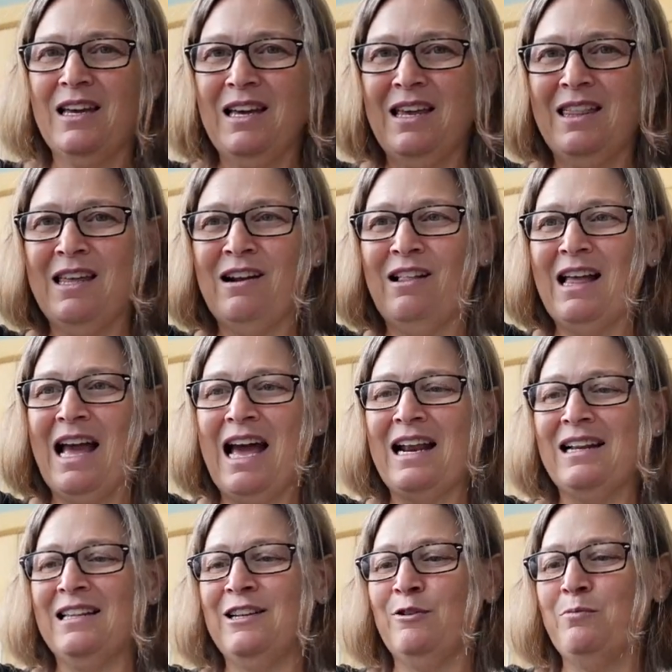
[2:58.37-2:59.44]
and then I'll
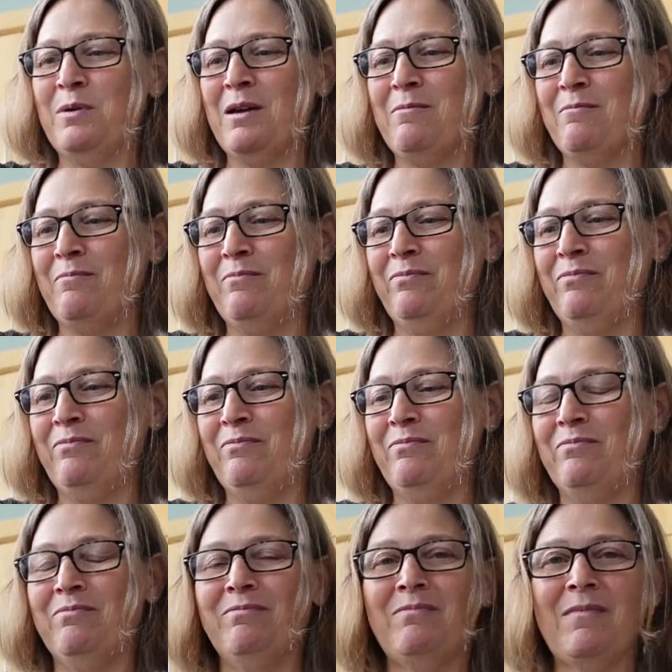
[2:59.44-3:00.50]
add a little bit
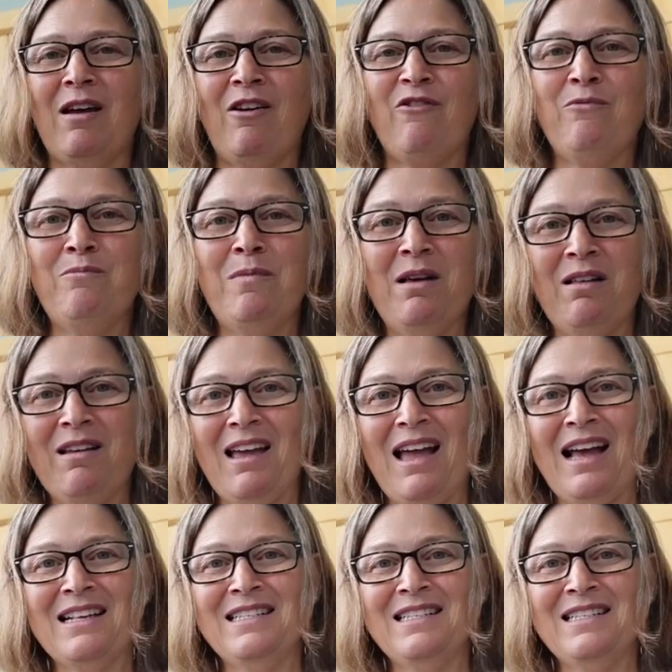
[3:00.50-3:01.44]
of milk as